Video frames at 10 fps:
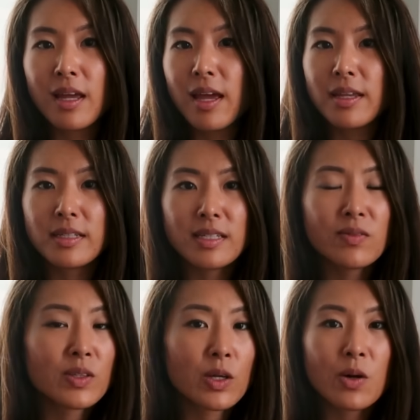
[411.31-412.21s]
and
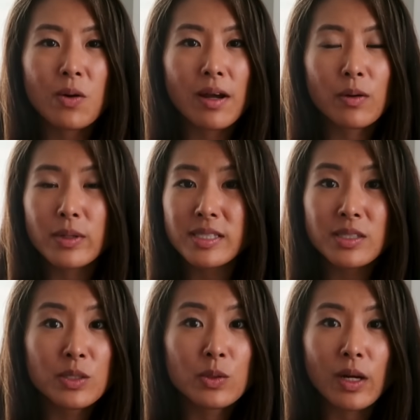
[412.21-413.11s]
even though I always
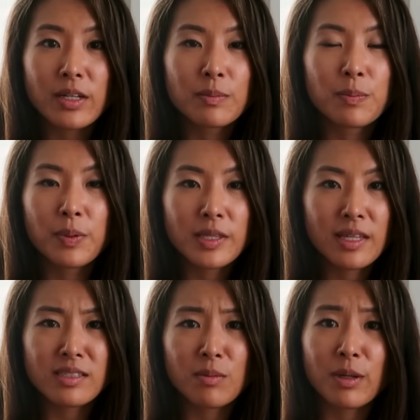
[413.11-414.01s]
knew I could put
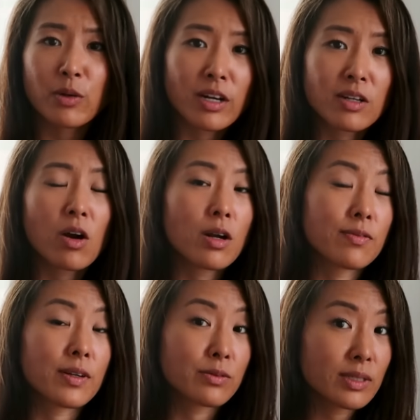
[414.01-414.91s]
things on my credit card
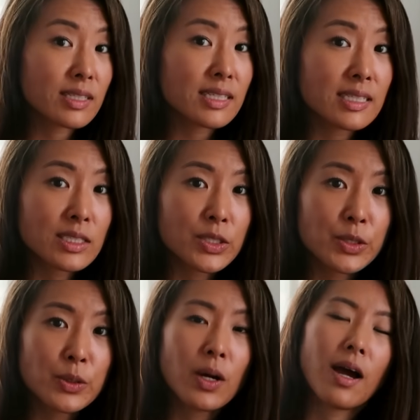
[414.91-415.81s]
if I really needed
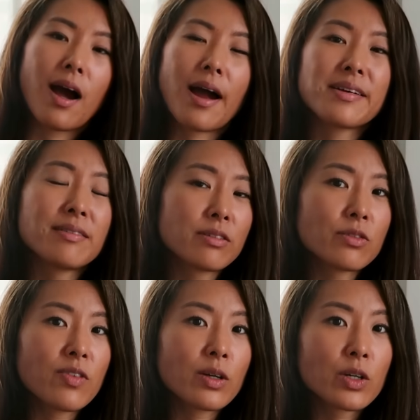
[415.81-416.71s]
to, I never
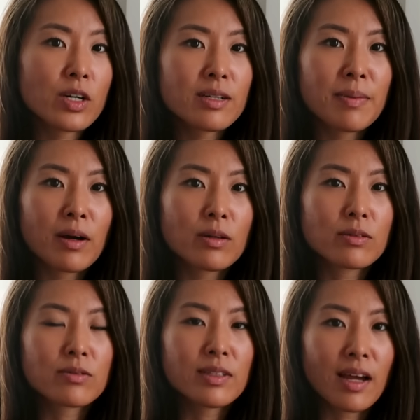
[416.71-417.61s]
felt good
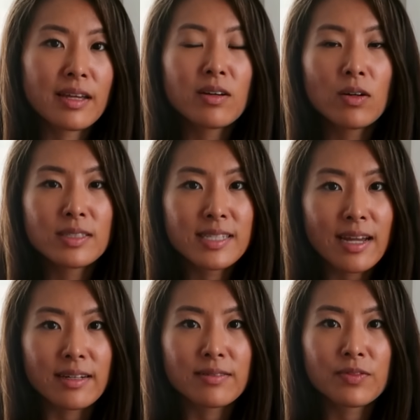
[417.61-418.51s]
about relying on
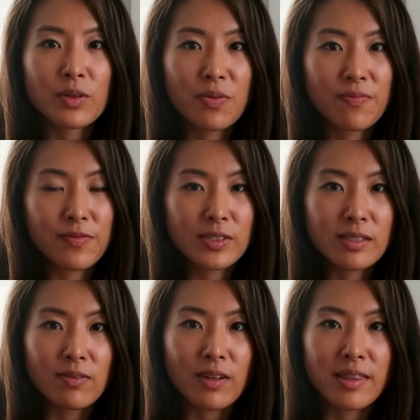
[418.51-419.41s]
debt for
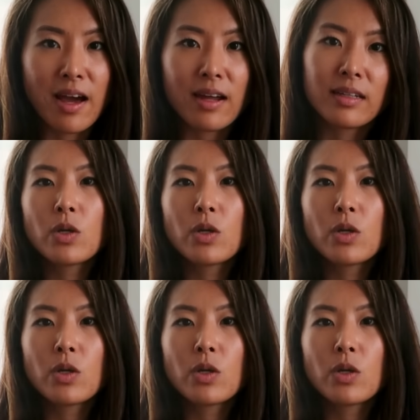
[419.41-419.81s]
stuff like that.